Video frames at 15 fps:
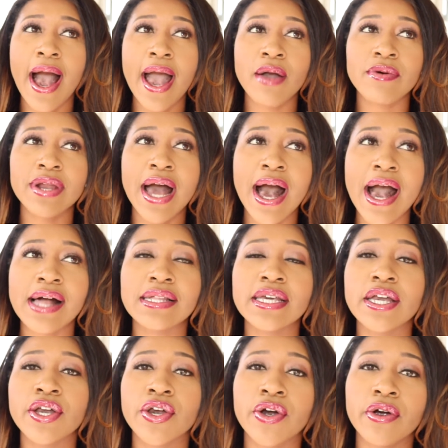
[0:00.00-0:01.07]
I would
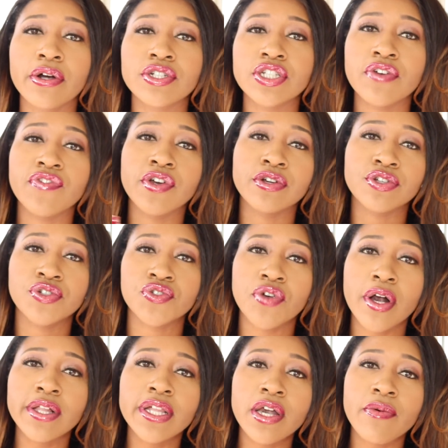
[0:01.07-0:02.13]
highly encourage, if you're
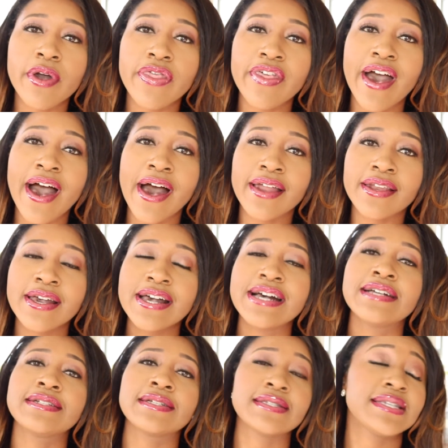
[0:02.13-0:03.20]
struggling with that,
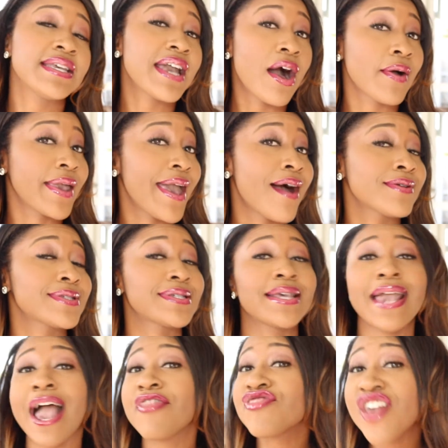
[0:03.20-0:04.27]
to seek out
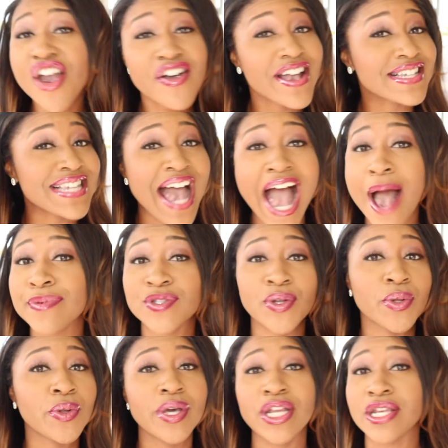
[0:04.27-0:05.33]
counseling. And there is
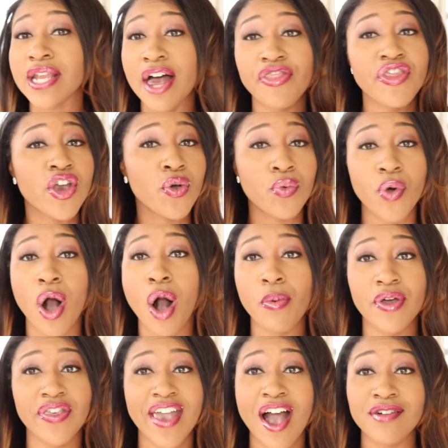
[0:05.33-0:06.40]
absolutely nothing wrong
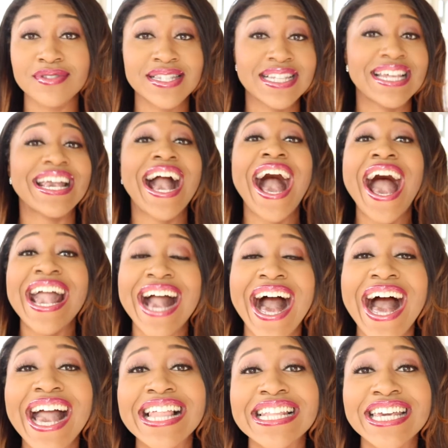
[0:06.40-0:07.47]
with counseling. I
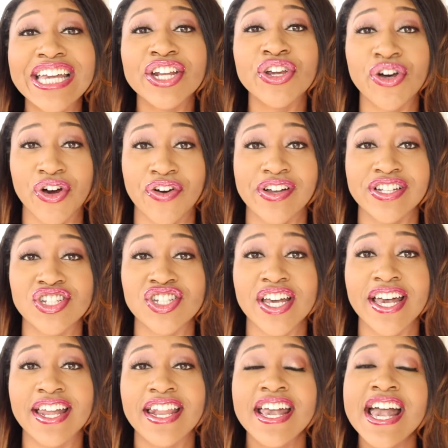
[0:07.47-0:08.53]
highly encourage
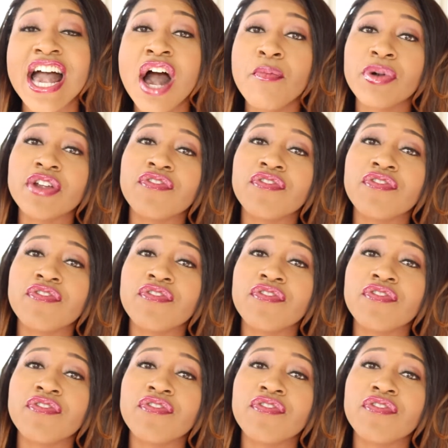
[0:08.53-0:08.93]
it. But